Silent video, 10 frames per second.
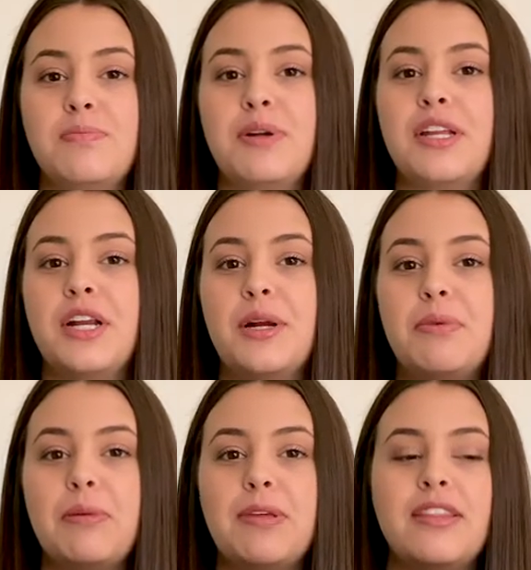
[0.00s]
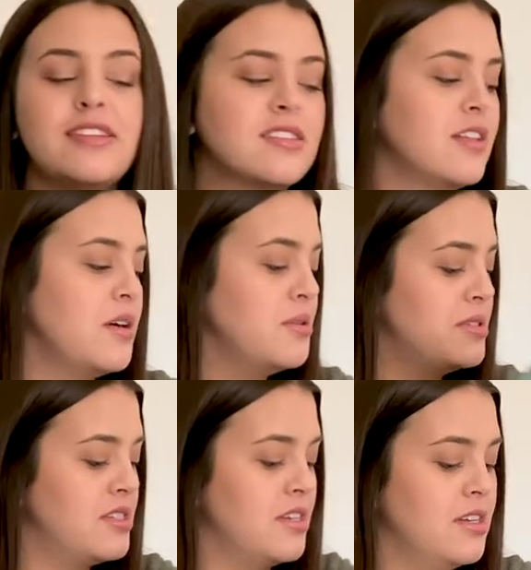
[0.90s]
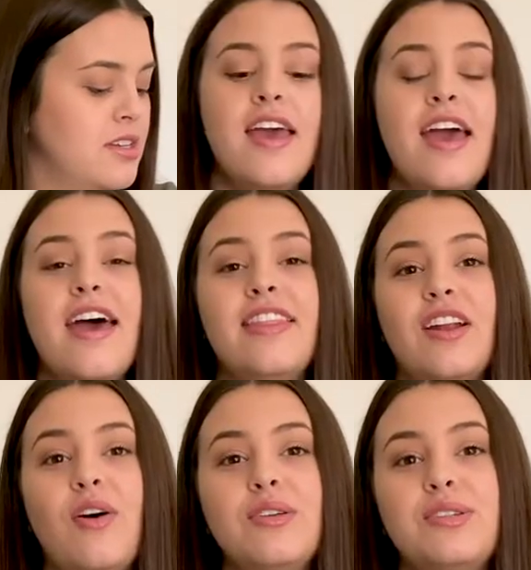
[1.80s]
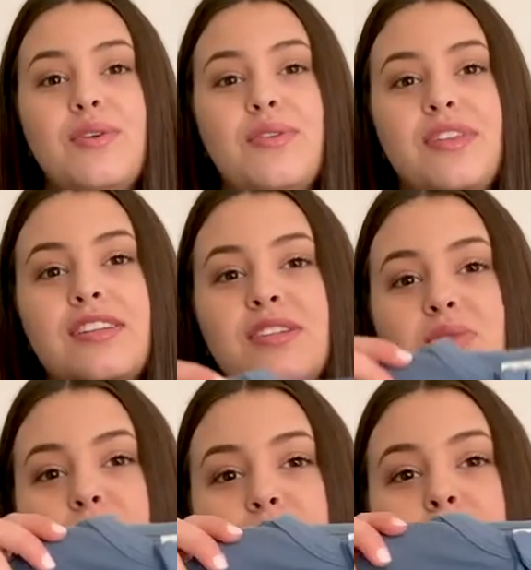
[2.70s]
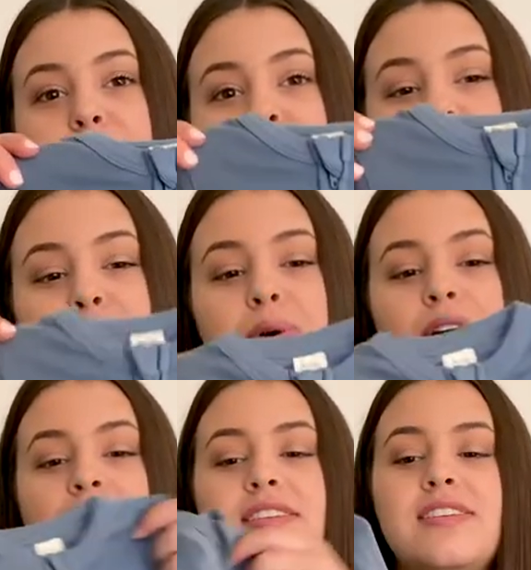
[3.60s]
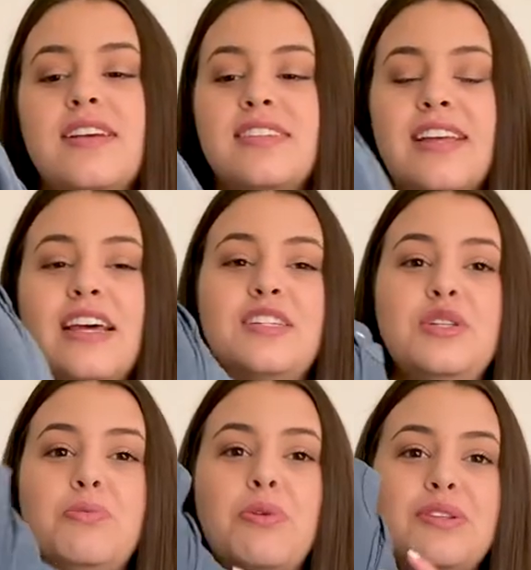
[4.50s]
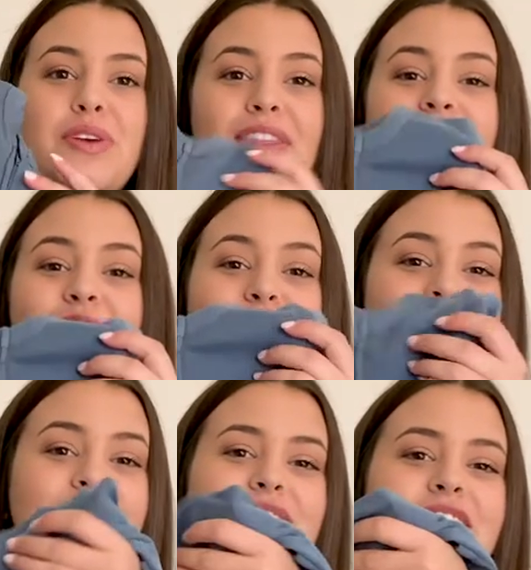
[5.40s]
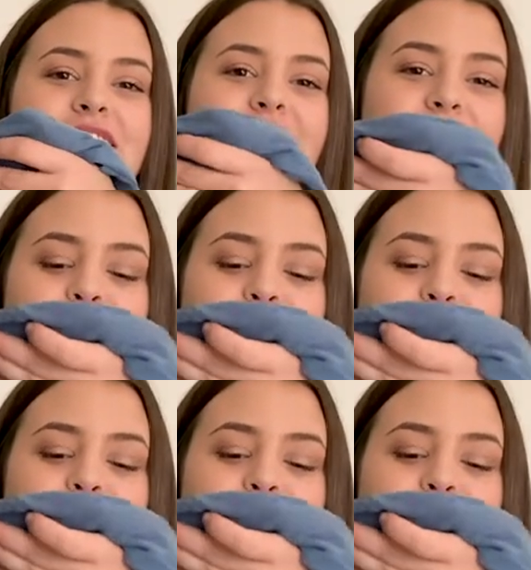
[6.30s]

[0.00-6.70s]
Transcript: putting her baby in these clothes. And then also this adorable blue, this is a size newborn, so I think we're gonna use this like